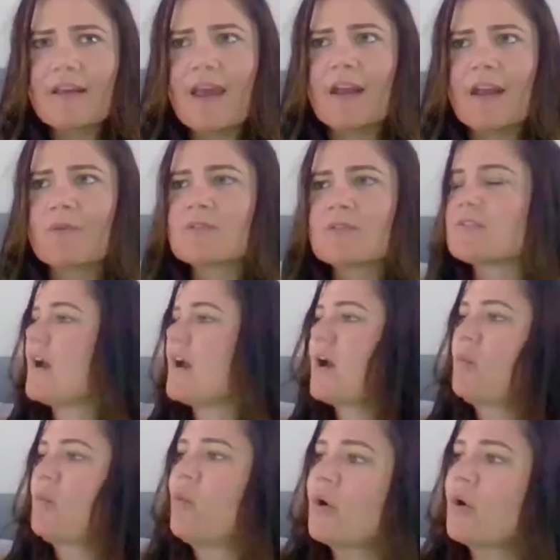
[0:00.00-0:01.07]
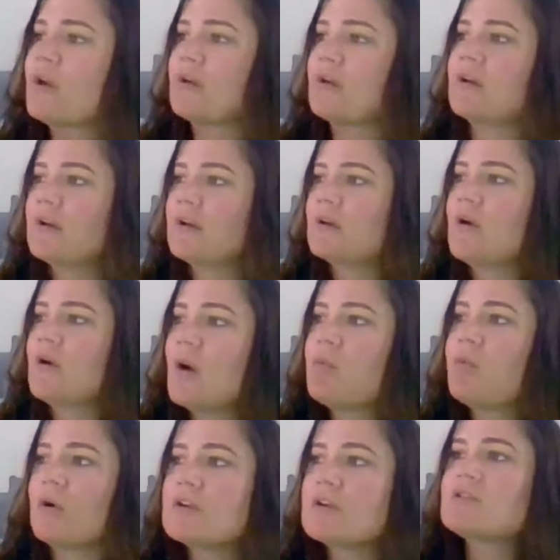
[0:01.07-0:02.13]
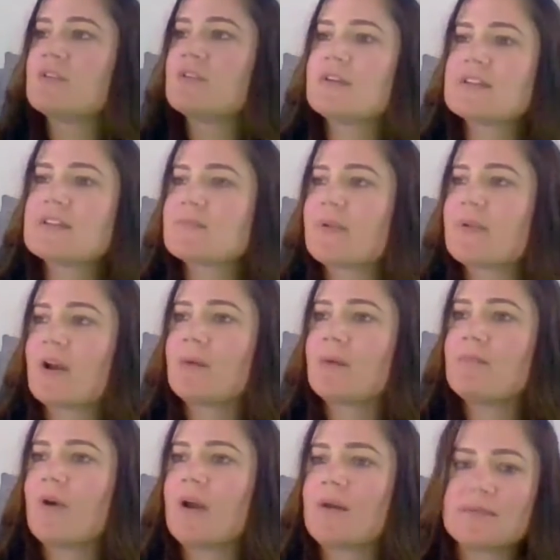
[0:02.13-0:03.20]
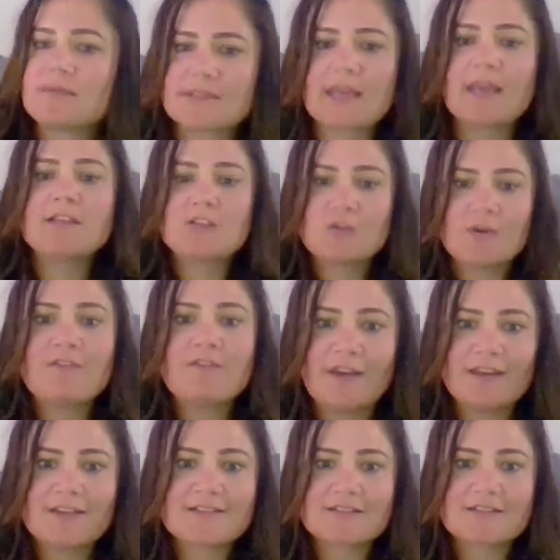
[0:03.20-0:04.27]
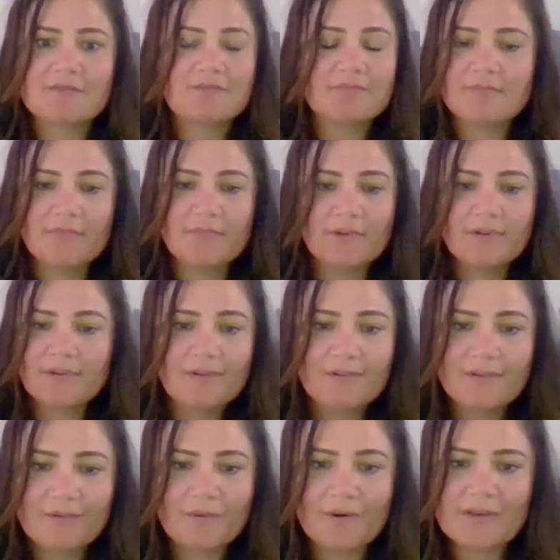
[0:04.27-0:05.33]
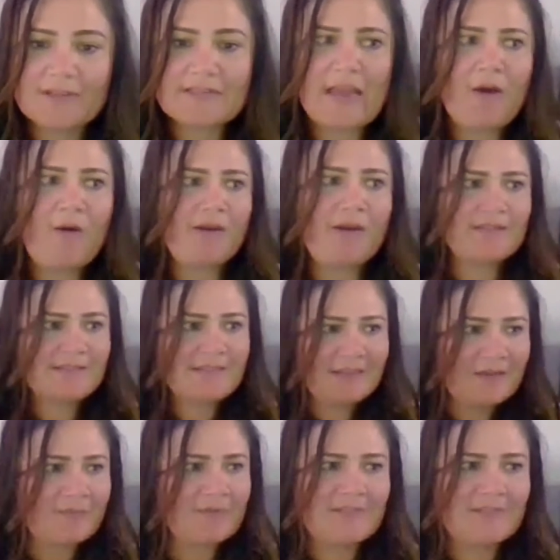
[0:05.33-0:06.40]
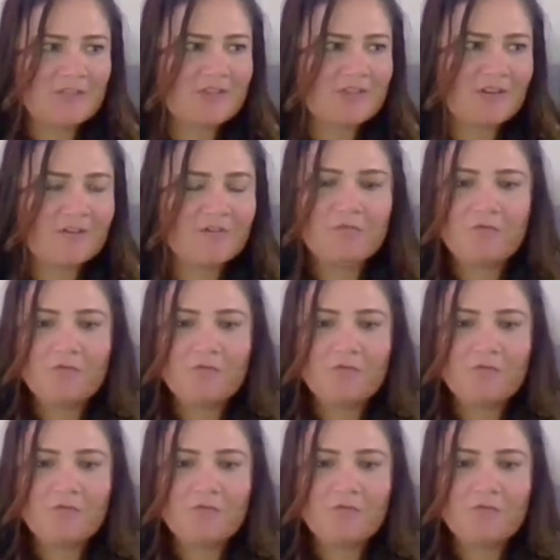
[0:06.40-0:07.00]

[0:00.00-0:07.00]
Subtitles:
and it was like, I want to do this, but I'm scared to invest. Whereas now I sit in a position,